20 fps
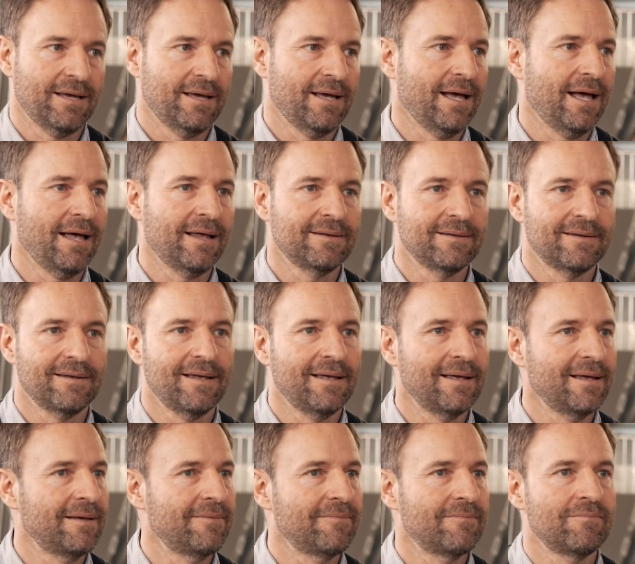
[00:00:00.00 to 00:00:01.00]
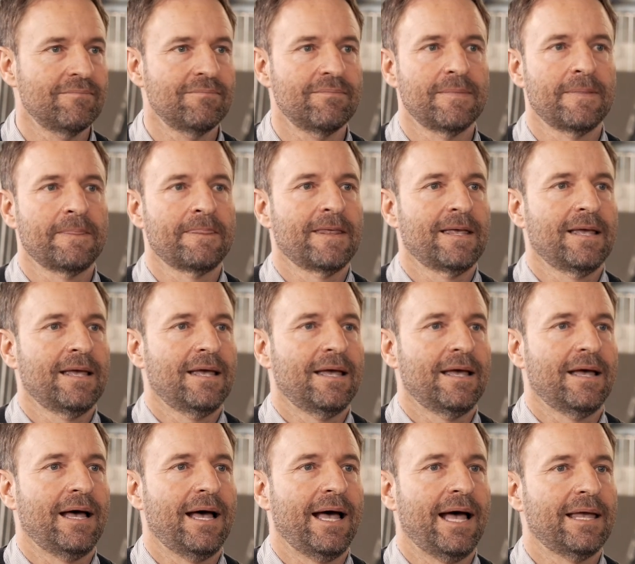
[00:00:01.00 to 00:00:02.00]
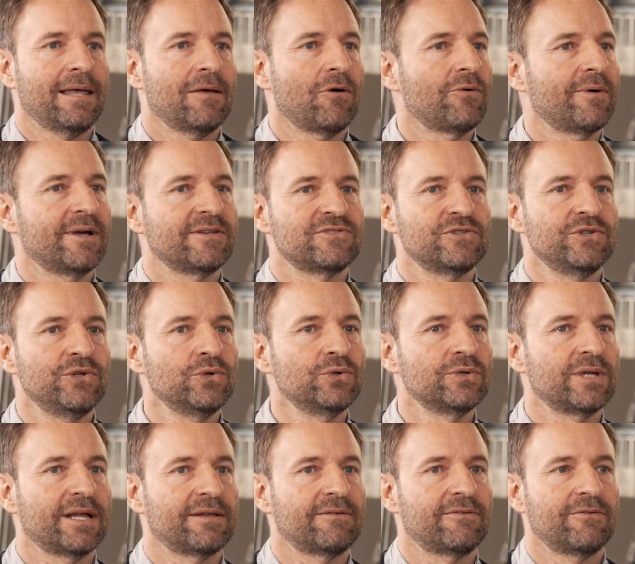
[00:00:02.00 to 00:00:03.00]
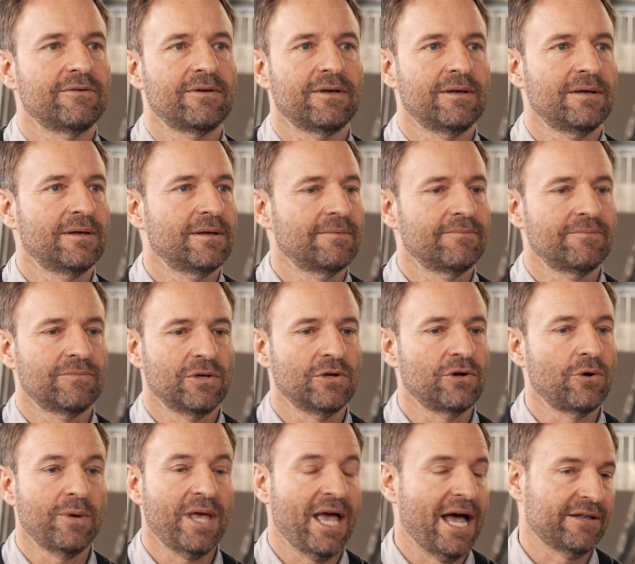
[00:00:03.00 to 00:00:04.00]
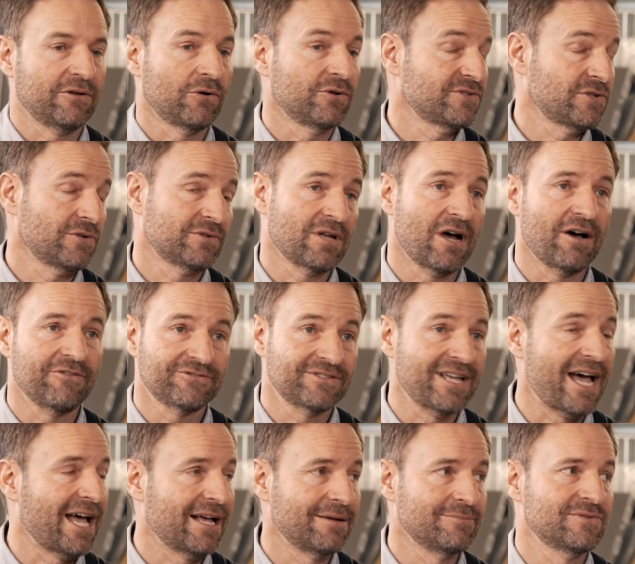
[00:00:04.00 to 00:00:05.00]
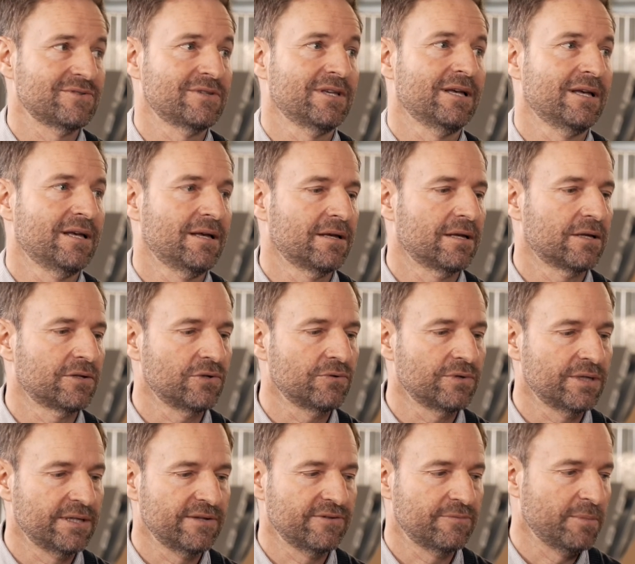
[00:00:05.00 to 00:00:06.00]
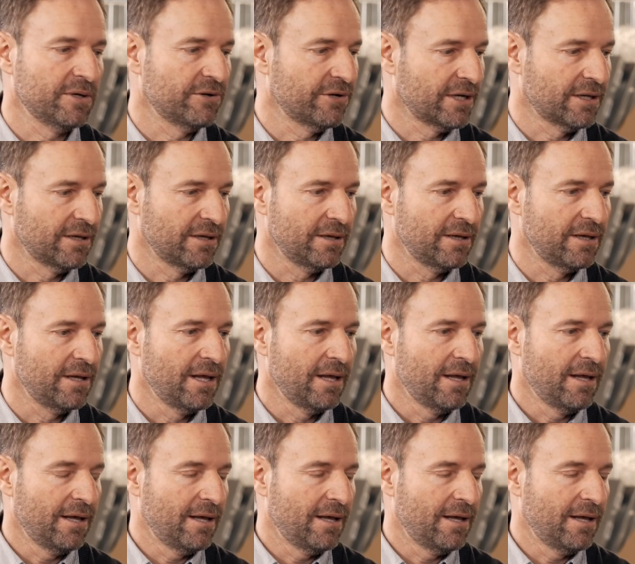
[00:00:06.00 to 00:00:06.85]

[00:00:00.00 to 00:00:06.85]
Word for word: And um, I always knew that, um, you know, we had also tough times uh, during this miracle.